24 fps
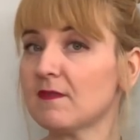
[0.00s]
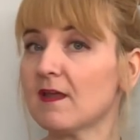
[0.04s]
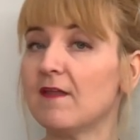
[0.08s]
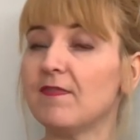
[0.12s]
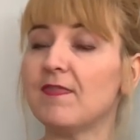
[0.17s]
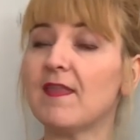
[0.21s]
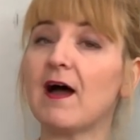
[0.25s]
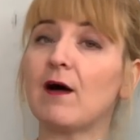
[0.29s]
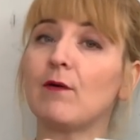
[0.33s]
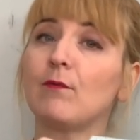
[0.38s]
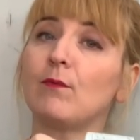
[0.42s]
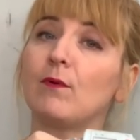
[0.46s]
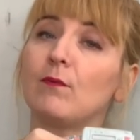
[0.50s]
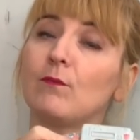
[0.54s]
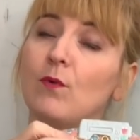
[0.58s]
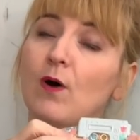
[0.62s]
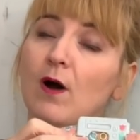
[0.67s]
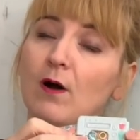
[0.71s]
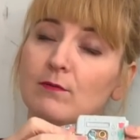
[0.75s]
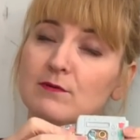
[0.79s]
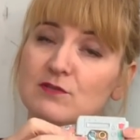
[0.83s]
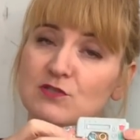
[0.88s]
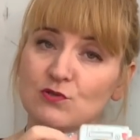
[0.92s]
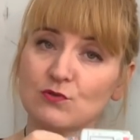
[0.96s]
And that,
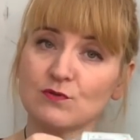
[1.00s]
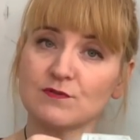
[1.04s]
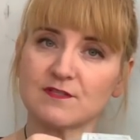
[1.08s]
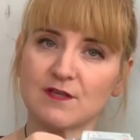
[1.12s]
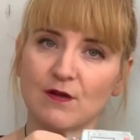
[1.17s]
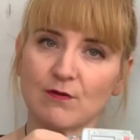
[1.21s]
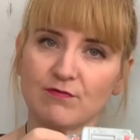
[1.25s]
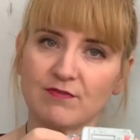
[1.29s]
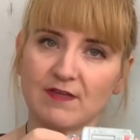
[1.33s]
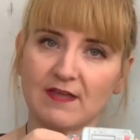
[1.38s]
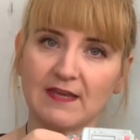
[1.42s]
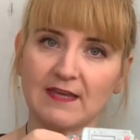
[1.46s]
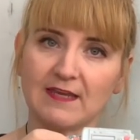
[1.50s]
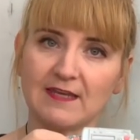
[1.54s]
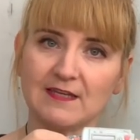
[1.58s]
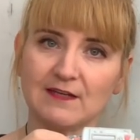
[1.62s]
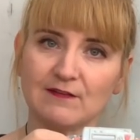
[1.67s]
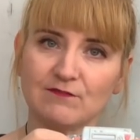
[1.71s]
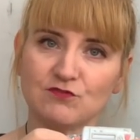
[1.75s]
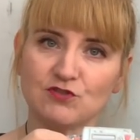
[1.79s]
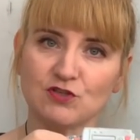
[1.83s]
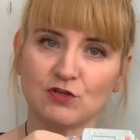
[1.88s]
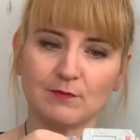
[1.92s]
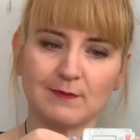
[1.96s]
what I was also thinking
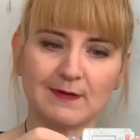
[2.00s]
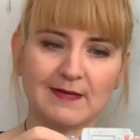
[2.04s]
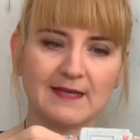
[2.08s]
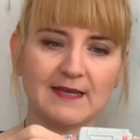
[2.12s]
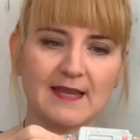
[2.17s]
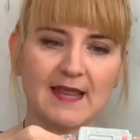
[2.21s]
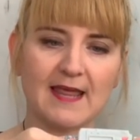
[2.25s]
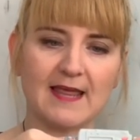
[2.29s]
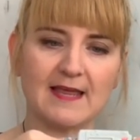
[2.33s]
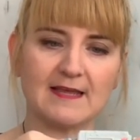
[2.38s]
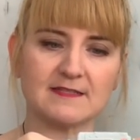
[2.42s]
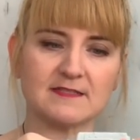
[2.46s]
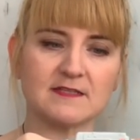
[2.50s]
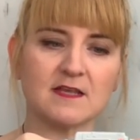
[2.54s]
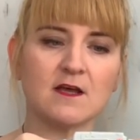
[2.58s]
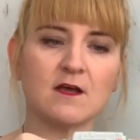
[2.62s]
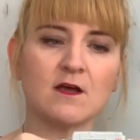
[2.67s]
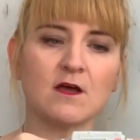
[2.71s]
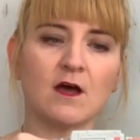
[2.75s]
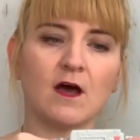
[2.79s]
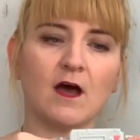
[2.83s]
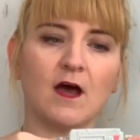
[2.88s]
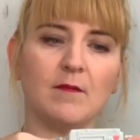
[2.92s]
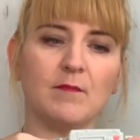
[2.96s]
of doing is
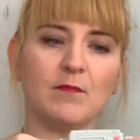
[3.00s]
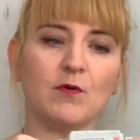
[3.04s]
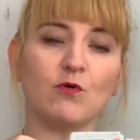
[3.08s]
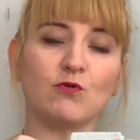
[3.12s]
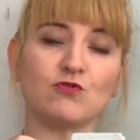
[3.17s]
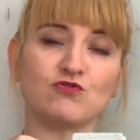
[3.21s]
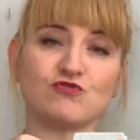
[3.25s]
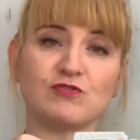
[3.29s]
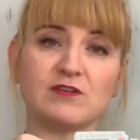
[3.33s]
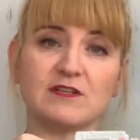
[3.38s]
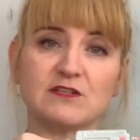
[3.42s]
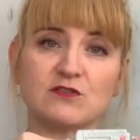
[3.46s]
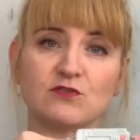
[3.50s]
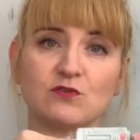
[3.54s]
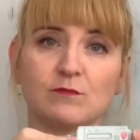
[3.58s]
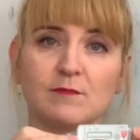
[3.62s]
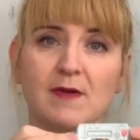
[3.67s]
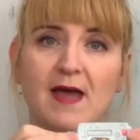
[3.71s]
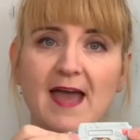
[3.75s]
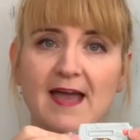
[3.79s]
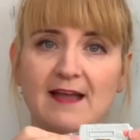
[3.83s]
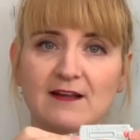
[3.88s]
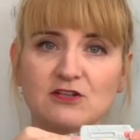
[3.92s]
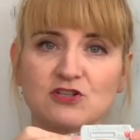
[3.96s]
ordering some
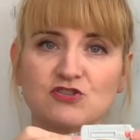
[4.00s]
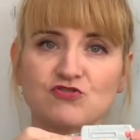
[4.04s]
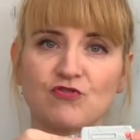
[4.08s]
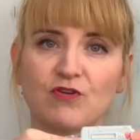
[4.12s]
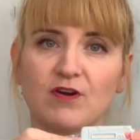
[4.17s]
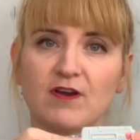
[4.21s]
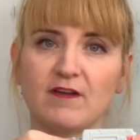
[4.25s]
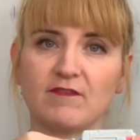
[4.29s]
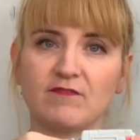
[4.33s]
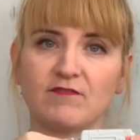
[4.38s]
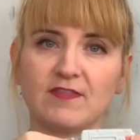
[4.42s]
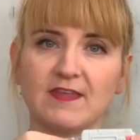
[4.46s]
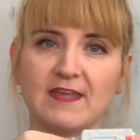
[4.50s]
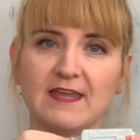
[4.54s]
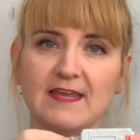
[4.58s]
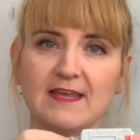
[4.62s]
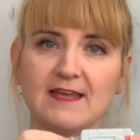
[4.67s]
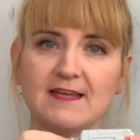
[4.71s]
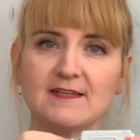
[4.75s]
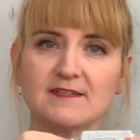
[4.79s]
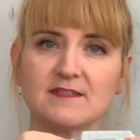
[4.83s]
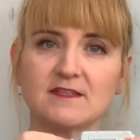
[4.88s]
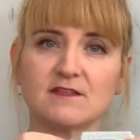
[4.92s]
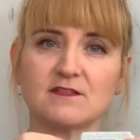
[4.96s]
extra of
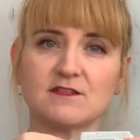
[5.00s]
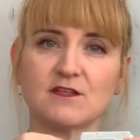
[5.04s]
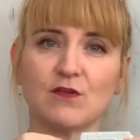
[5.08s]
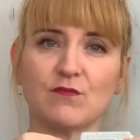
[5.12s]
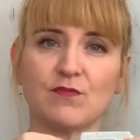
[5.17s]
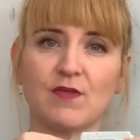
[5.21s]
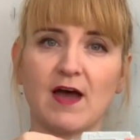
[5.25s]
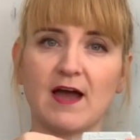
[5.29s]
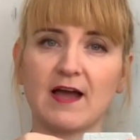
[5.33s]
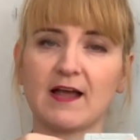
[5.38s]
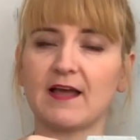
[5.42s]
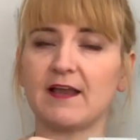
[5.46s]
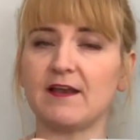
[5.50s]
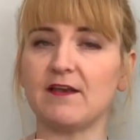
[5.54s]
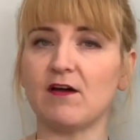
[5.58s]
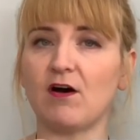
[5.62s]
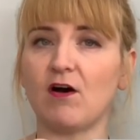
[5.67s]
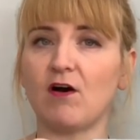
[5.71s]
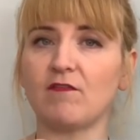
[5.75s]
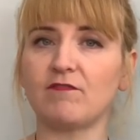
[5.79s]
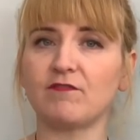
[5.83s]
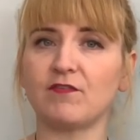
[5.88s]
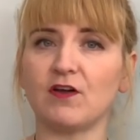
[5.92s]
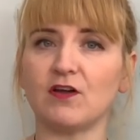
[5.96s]
these so that I can
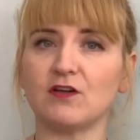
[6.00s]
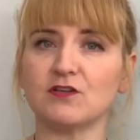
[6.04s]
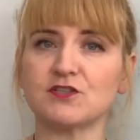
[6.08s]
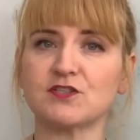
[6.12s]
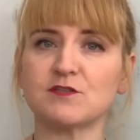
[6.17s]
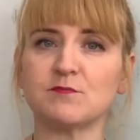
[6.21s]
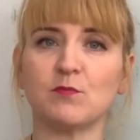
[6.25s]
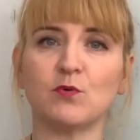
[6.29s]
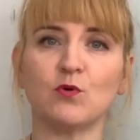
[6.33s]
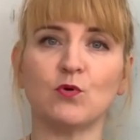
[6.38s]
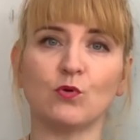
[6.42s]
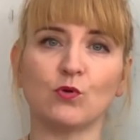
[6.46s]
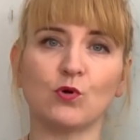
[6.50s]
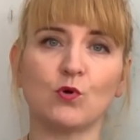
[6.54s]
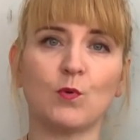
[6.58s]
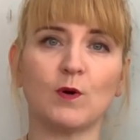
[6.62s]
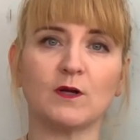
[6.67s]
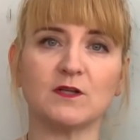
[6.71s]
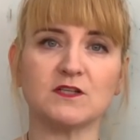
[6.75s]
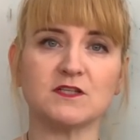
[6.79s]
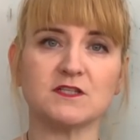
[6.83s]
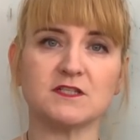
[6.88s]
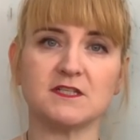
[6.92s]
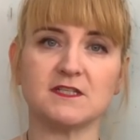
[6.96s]
offer a small
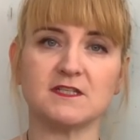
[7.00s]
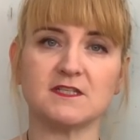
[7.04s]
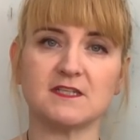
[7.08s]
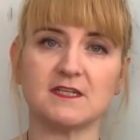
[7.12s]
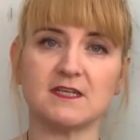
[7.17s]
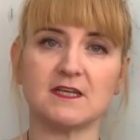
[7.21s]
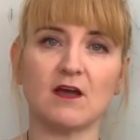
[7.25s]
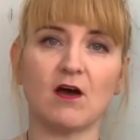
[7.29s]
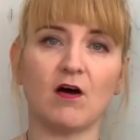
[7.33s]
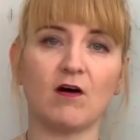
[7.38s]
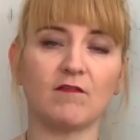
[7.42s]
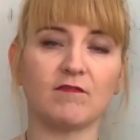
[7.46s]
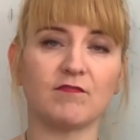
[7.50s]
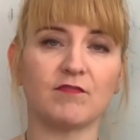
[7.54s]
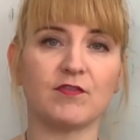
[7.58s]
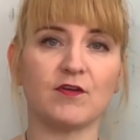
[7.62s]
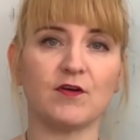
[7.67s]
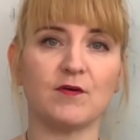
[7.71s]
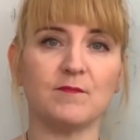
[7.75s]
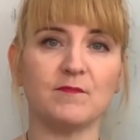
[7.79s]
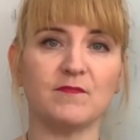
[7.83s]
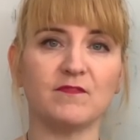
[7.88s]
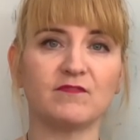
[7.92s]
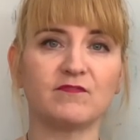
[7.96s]
quantity of
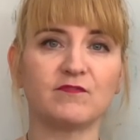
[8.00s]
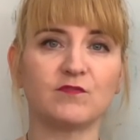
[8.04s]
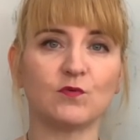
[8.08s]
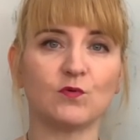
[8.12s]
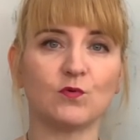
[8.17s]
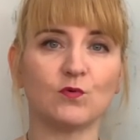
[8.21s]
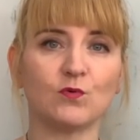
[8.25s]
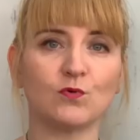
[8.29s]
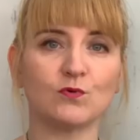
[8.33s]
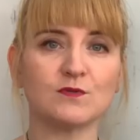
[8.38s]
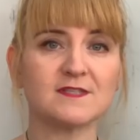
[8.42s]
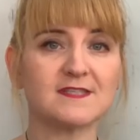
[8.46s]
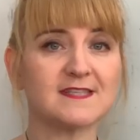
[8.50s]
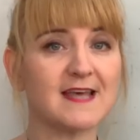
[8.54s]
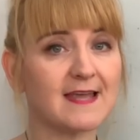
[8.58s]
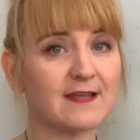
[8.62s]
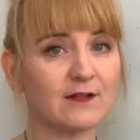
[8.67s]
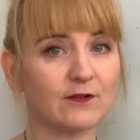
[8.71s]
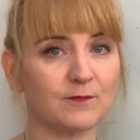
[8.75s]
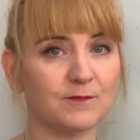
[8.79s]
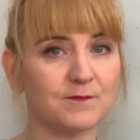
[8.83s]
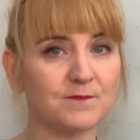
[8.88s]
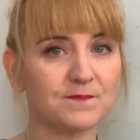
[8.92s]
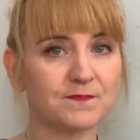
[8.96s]
them for
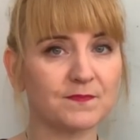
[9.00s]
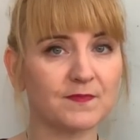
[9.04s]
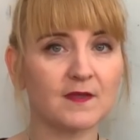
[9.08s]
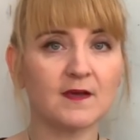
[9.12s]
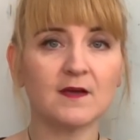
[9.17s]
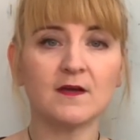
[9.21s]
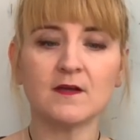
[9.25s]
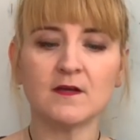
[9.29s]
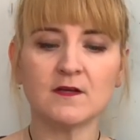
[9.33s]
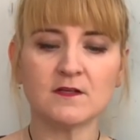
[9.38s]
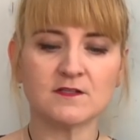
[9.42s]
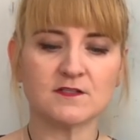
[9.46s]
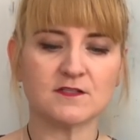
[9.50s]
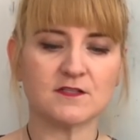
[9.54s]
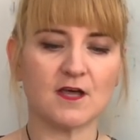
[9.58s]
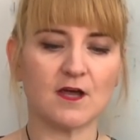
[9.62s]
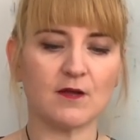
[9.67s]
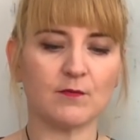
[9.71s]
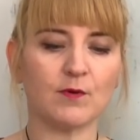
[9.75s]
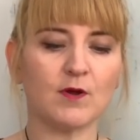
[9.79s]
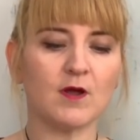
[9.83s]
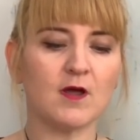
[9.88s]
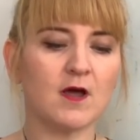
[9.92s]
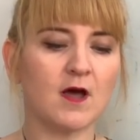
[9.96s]
sale.
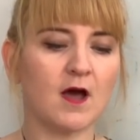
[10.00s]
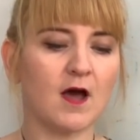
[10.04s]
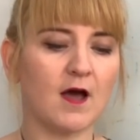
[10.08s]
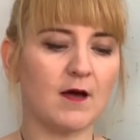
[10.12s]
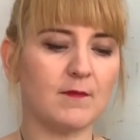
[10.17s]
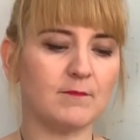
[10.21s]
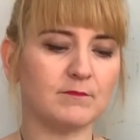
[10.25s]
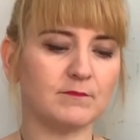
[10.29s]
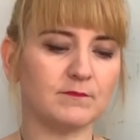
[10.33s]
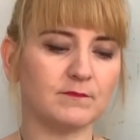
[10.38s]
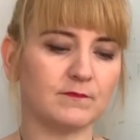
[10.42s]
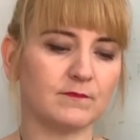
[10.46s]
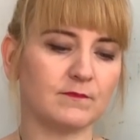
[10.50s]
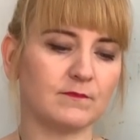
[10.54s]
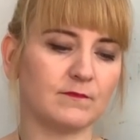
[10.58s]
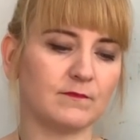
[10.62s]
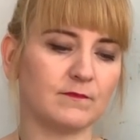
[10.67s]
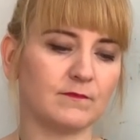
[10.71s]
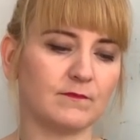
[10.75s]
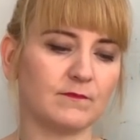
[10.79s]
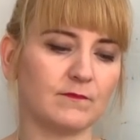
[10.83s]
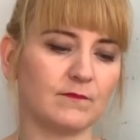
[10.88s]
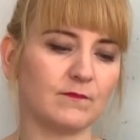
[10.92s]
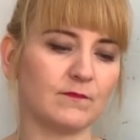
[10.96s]
So
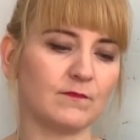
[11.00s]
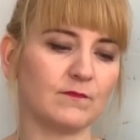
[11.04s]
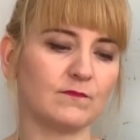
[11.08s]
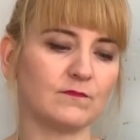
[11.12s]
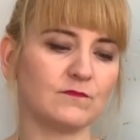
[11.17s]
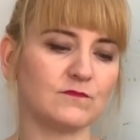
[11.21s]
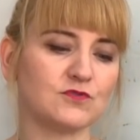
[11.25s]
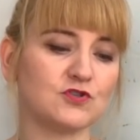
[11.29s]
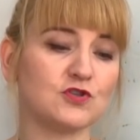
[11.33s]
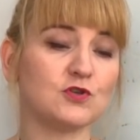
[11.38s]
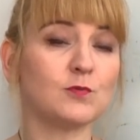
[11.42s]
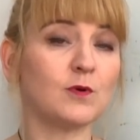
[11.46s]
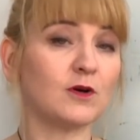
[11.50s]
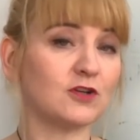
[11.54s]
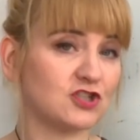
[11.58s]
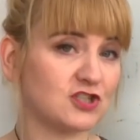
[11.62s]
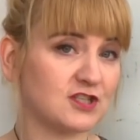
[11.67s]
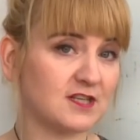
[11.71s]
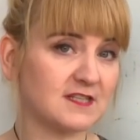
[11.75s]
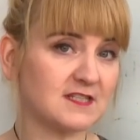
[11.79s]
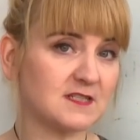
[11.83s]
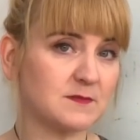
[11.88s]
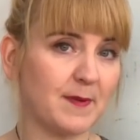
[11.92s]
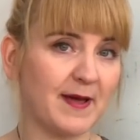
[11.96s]
do watch
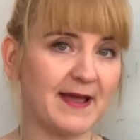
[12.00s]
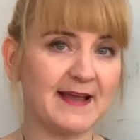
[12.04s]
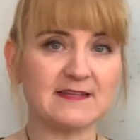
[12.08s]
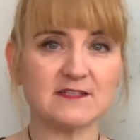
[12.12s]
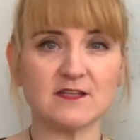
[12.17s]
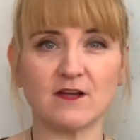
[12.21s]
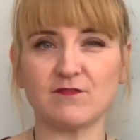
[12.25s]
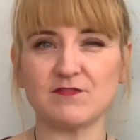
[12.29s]
this space.